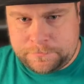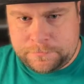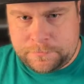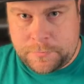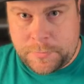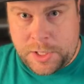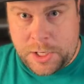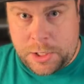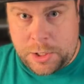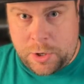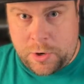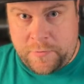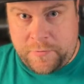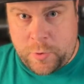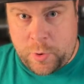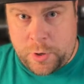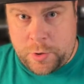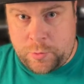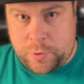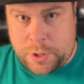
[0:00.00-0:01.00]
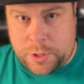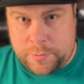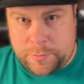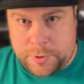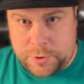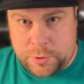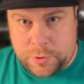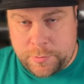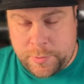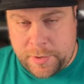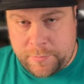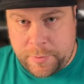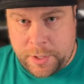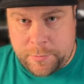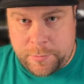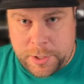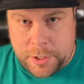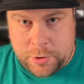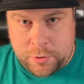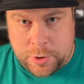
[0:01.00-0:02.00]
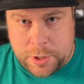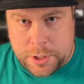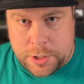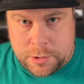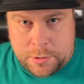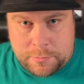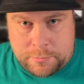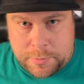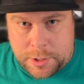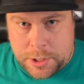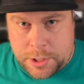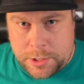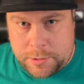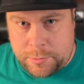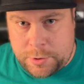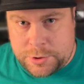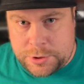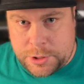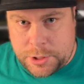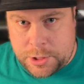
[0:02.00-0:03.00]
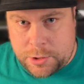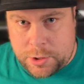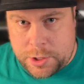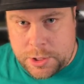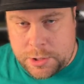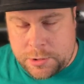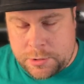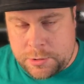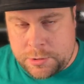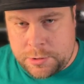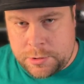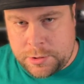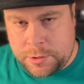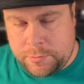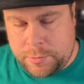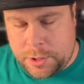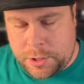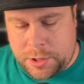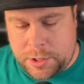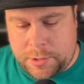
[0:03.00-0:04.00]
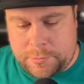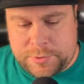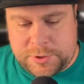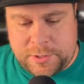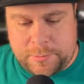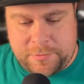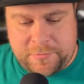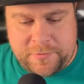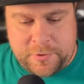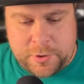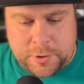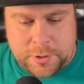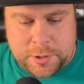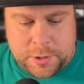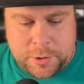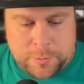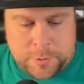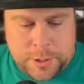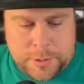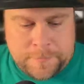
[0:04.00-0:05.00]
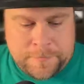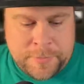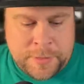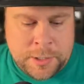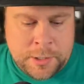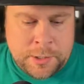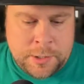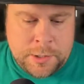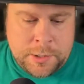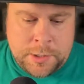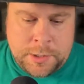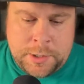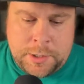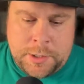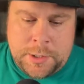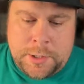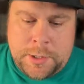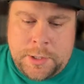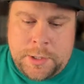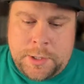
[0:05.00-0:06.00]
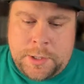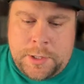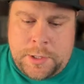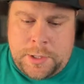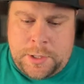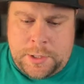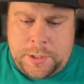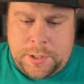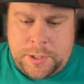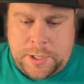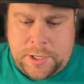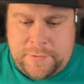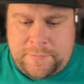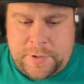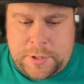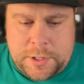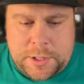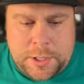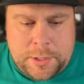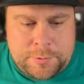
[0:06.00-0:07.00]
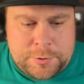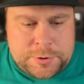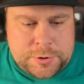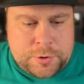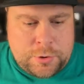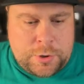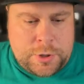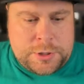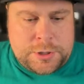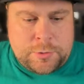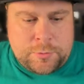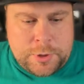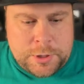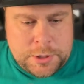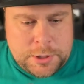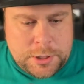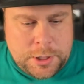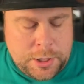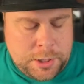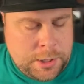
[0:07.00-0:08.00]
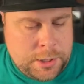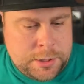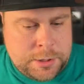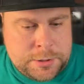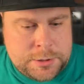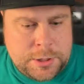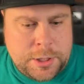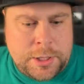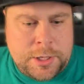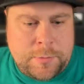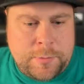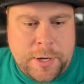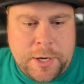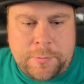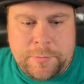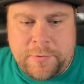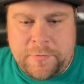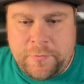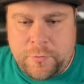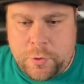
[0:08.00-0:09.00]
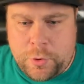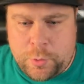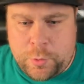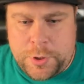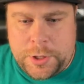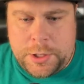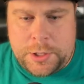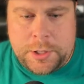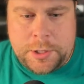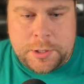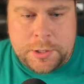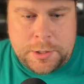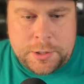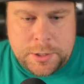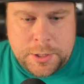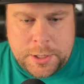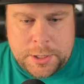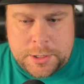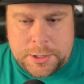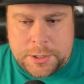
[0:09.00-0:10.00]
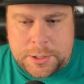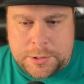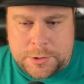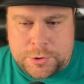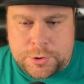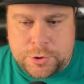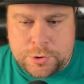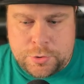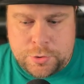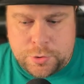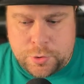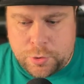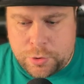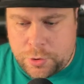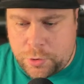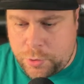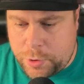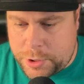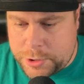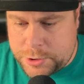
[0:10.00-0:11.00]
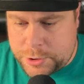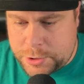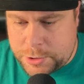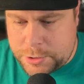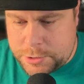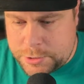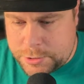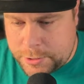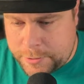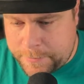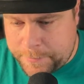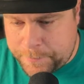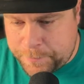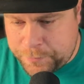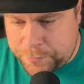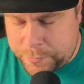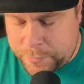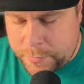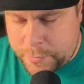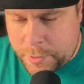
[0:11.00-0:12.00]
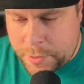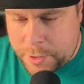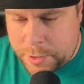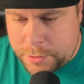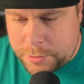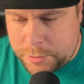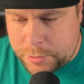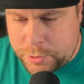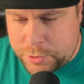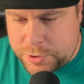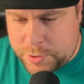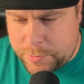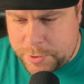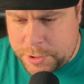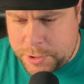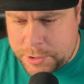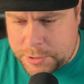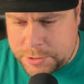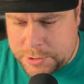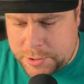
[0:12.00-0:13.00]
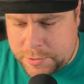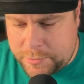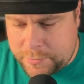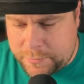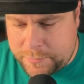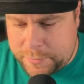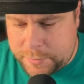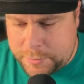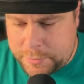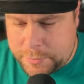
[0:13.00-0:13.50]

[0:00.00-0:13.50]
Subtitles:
Hello, everyone. Welcome into Above My Pay Grade. My name is Eric. Give me a thumbs up if you can hear me. Have a couple stories I want to talk about before we get into your questions. Lucy Bean, I see you've